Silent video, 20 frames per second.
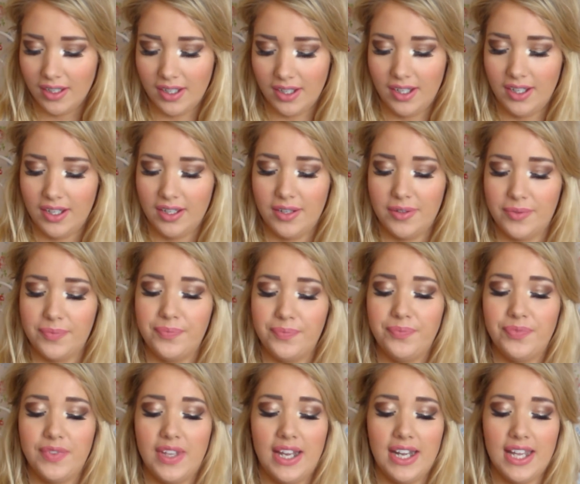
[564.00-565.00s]
And
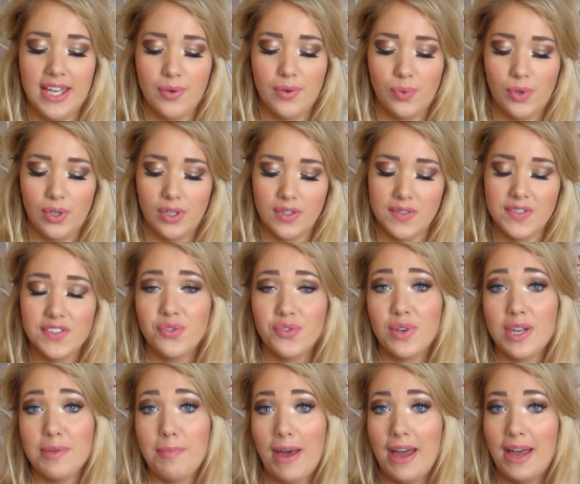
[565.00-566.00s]
it was
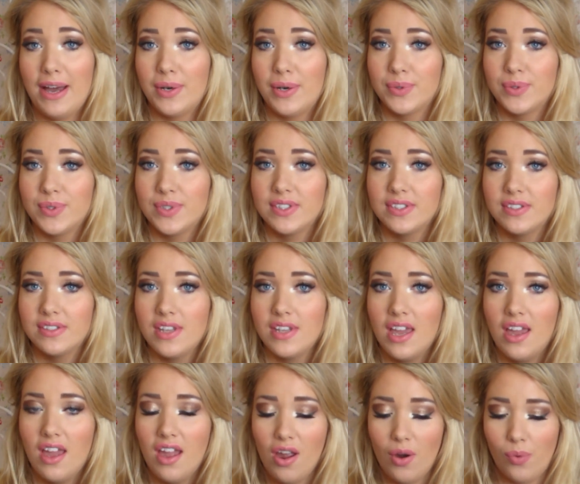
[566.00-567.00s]
£3,
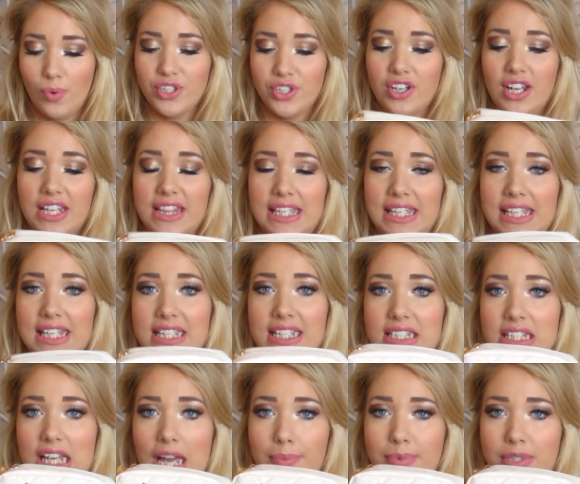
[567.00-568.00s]
which I think
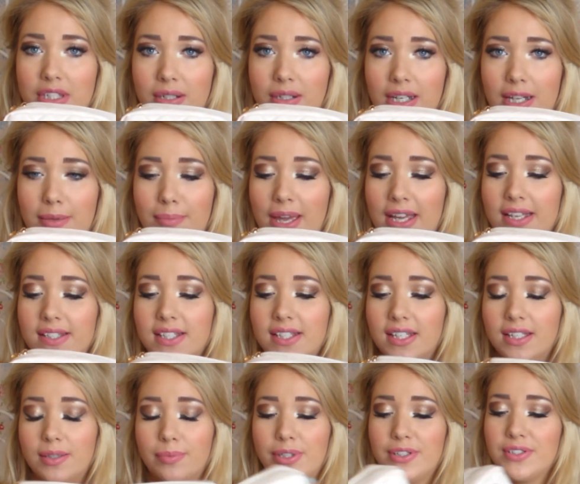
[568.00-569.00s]
is absolutely
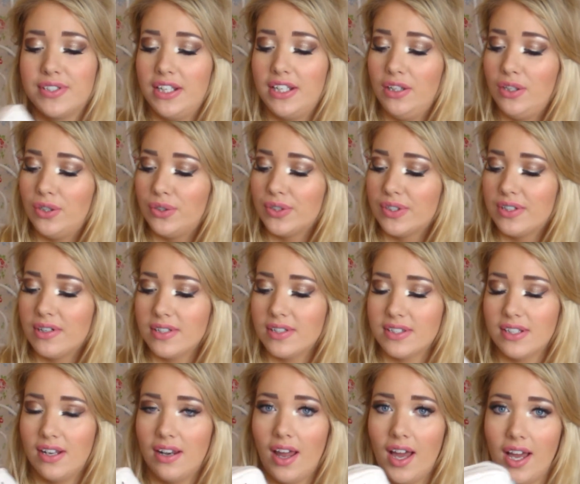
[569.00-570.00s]
amazing, because it
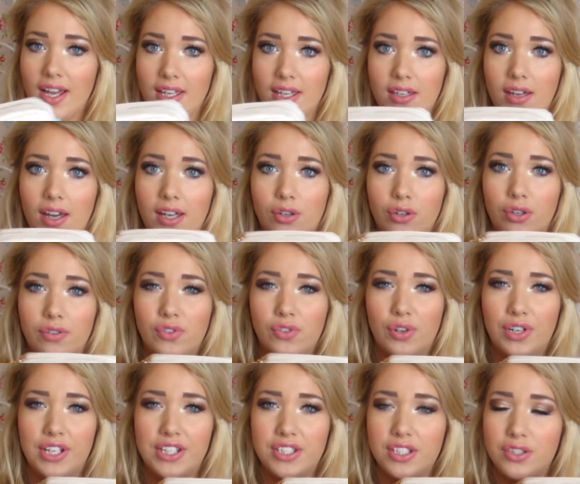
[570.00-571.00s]
looks like I could have
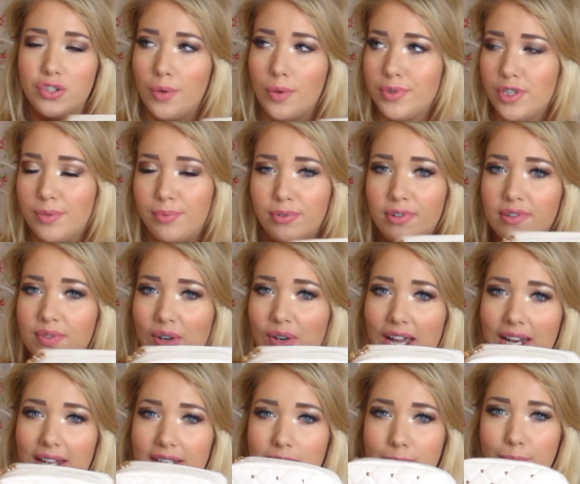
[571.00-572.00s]
gone into Topshop or River
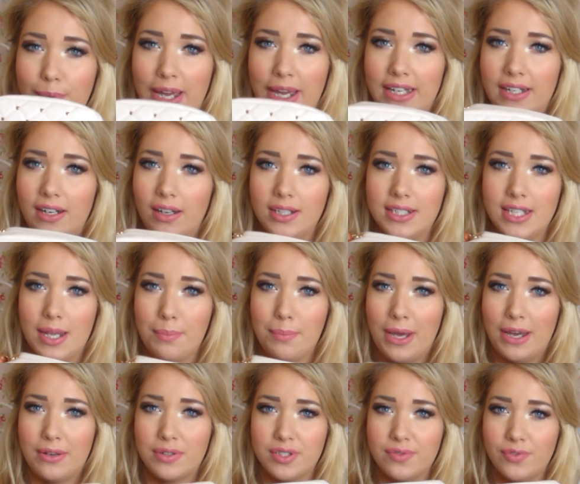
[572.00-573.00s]
Island and paid like
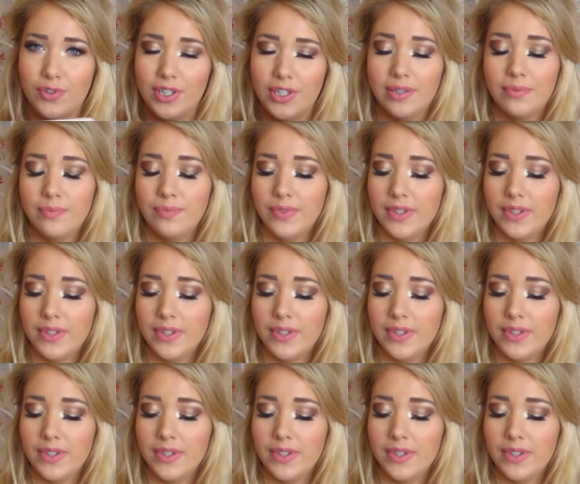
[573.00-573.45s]
£10 for it.